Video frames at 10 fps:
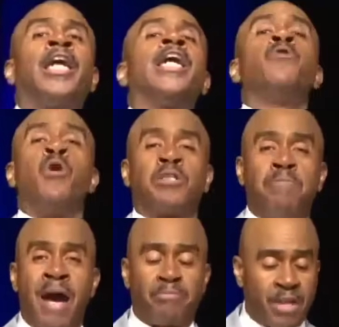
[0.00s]
He was
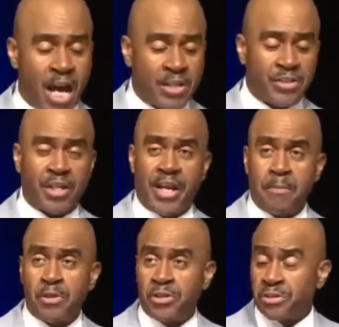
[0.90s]
baptized in the name
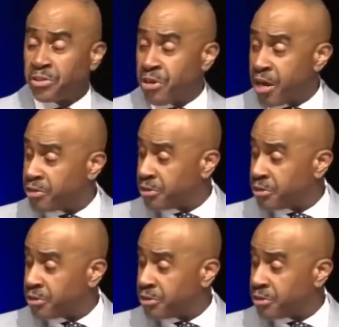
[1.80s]
of Jesus Christ.